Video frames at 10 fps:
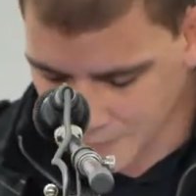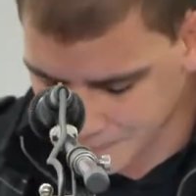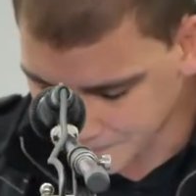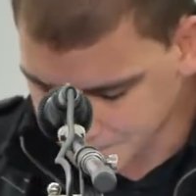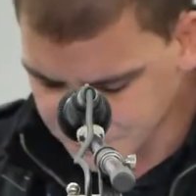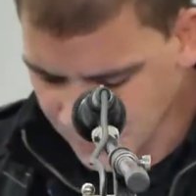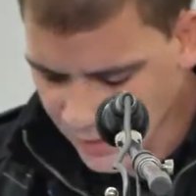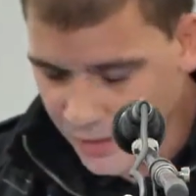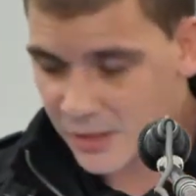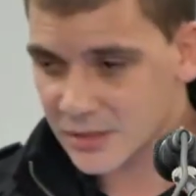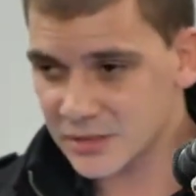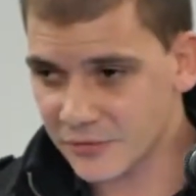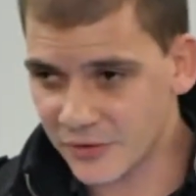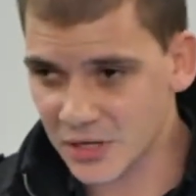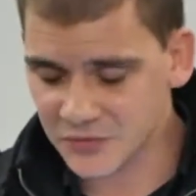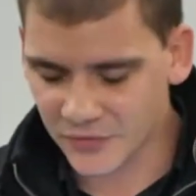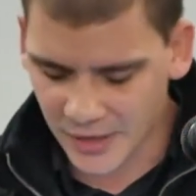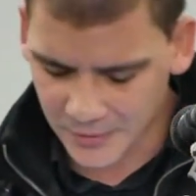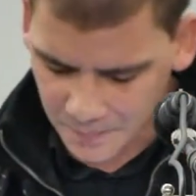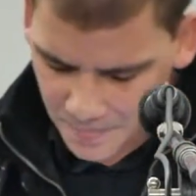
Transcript: this is the first thing.